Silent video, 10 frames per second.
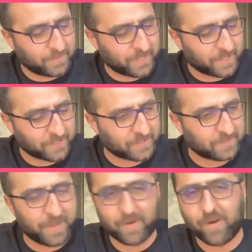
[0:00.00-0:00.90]
you touch is
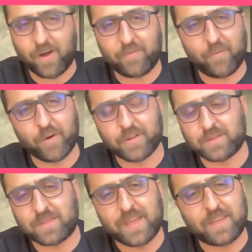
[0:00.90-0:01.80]
better off for it.
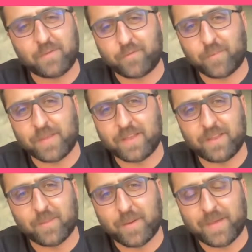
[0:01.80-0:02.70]
So thank you for being
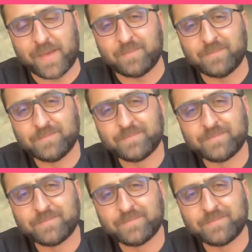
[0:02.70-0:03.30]
you, my man.